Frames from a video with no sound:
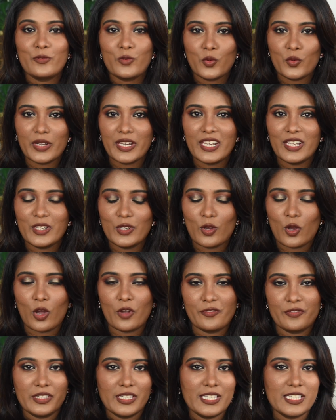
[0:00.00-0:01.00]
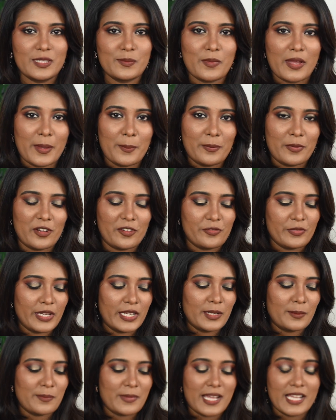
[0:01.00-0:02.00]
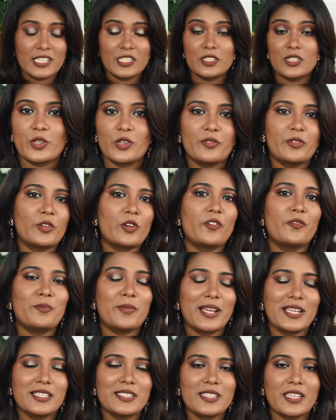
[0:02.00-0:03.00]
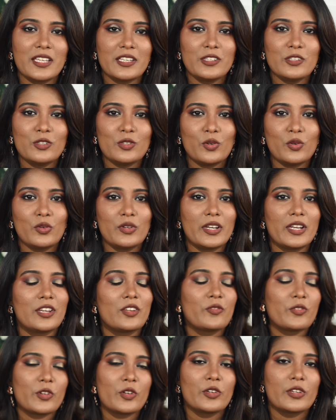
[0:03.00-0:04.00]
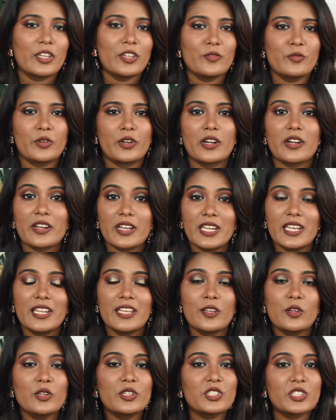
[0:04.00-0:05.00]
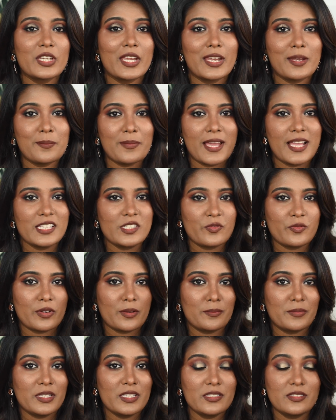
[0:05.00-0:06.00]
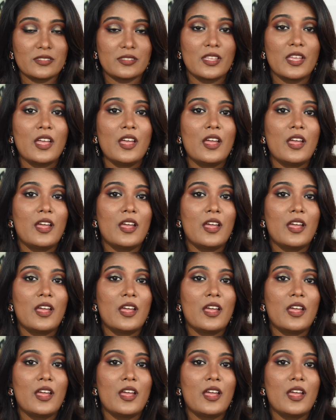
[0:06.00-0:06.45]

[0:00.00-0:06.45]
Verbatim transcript: 14 coffee is my perfect match so if you're of my skin tone and if you're looking for a really good shade match from this